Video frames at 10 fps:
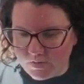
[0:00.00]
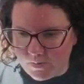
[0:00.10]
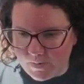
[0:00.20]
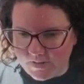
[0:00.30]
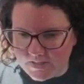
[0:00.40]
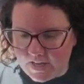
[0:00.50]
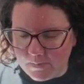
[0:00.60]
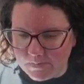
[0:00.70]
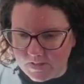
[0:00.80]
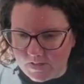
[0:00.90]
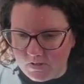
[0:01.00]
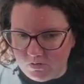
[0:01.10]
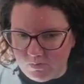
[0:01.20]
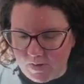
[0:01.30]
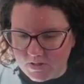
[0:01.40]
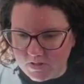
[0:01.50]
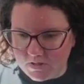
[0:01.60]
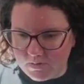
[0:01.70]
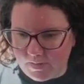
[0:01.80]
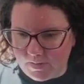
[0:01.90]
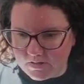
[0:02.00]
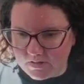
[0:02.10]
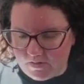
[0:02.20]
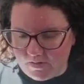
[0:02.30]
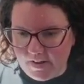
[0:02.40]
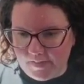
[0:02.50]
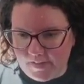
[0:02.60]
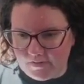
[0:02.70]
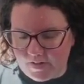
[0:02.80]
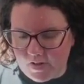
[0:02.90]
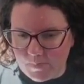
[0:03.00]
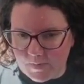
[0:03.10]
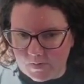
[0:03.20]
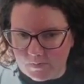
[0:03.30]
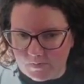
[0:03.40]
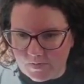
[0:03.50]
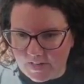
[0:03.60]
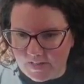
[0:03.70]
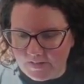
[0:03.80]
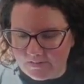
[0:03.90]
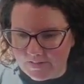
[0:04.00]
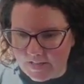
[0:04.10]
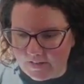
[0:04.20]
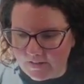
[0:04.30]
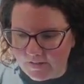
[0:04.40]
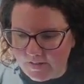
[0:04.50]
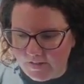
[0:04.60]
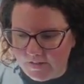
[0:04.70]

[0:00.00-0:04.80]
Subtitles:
some of the times that you've mentioned some things offhand that have helped them, right? Like,